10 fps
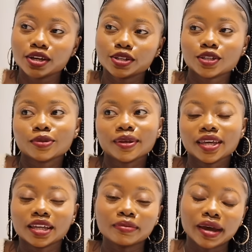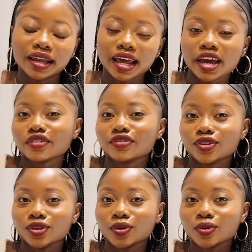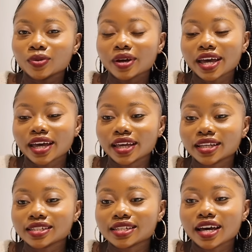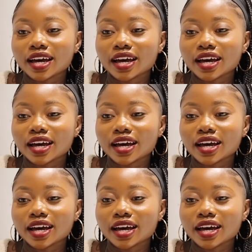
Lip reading: to be in my life, you know. And